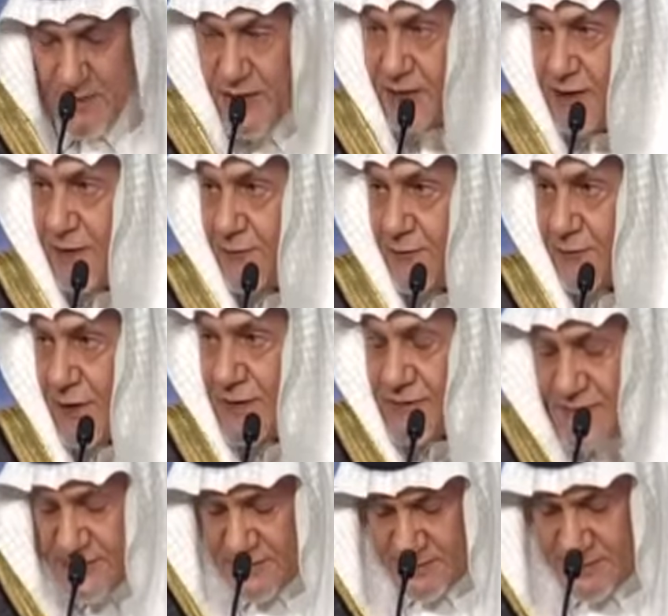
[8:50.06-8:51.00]
media
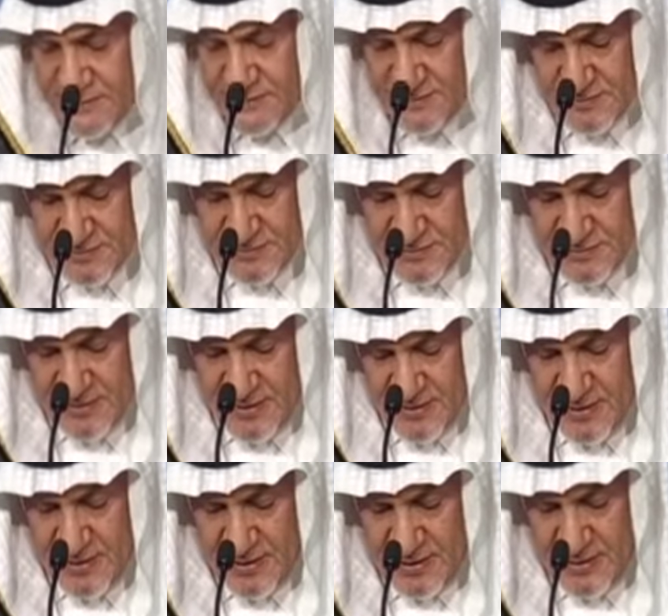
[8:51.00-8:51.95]
frenzy,
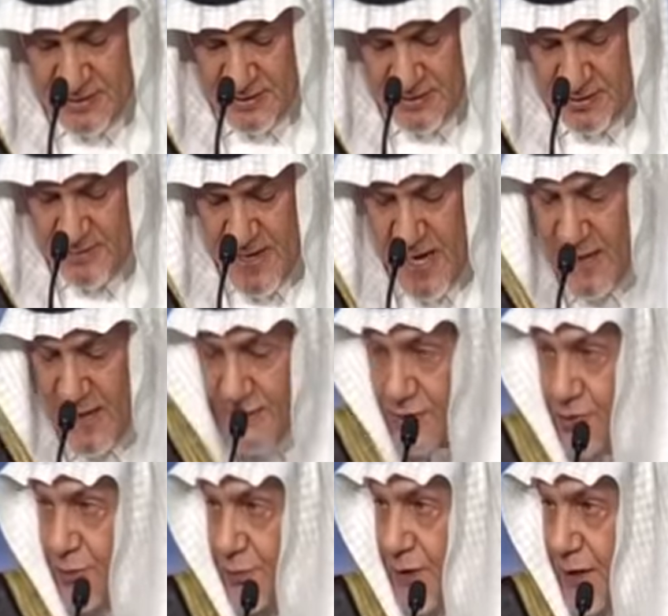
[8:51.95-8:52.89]
the
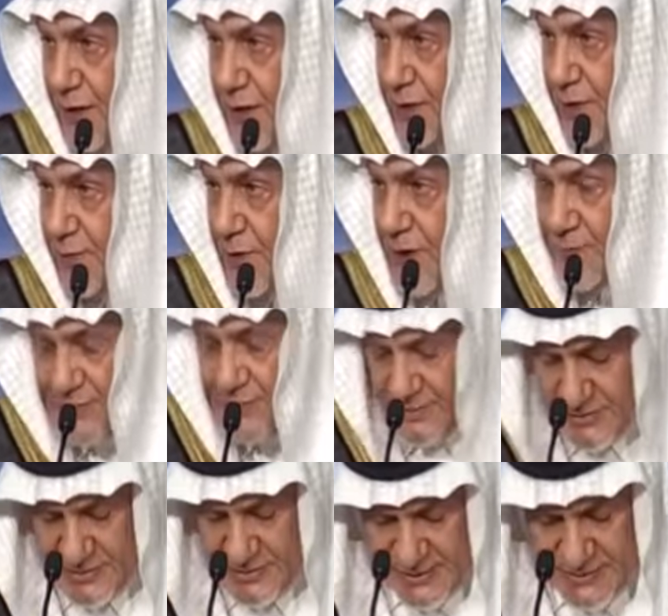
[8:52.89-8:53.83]
demand to bring the
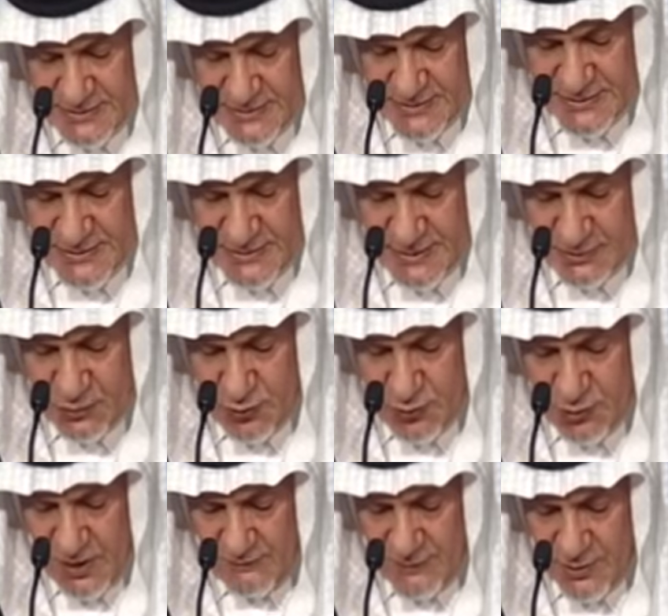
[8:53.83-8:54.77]
perpetrators and
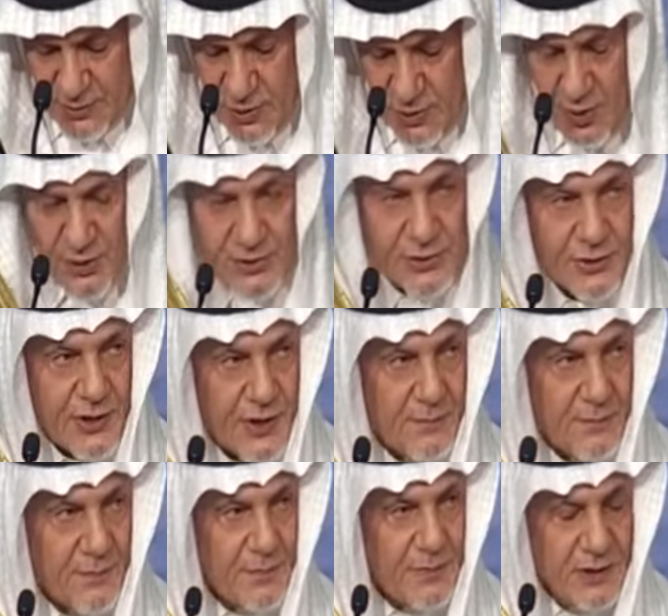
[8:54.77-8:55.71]
whoever ordered
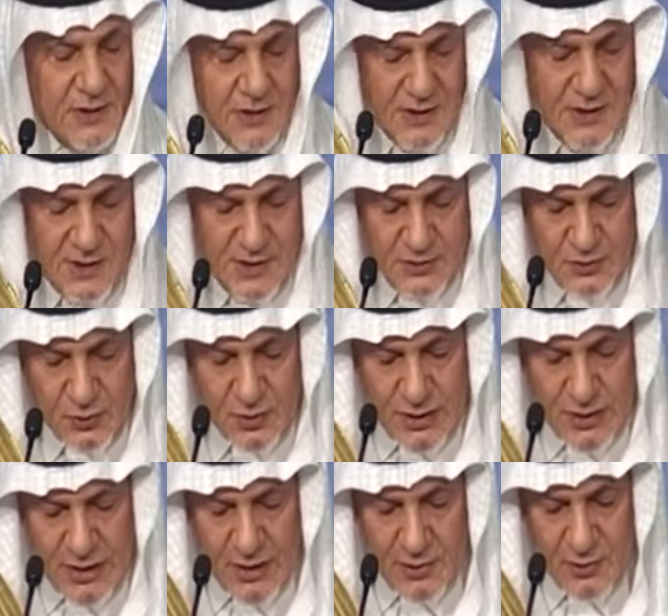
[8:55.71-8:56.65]
them to
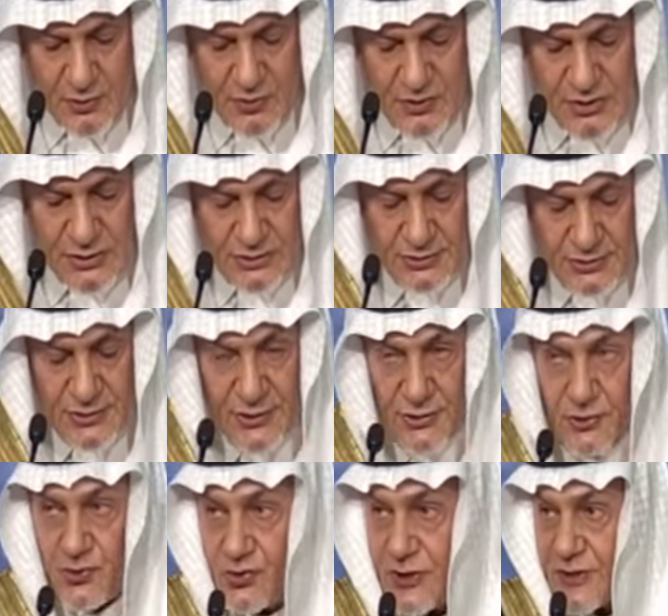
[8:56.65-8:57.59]
kill those
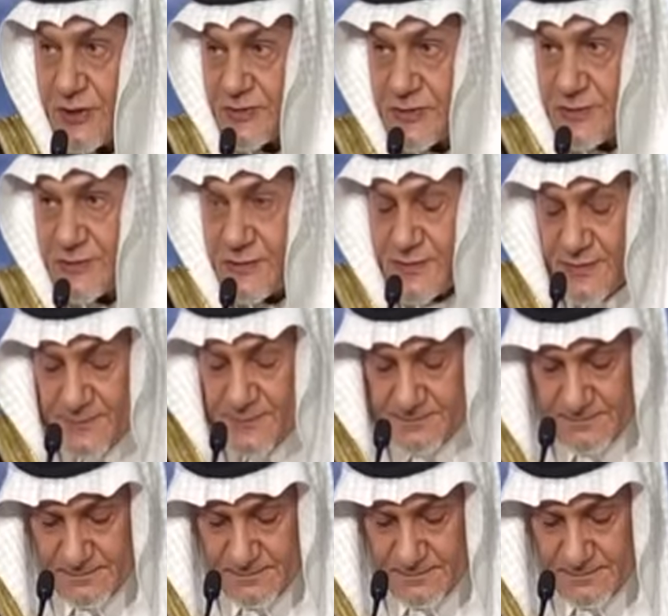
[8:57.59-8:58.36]
children to justice.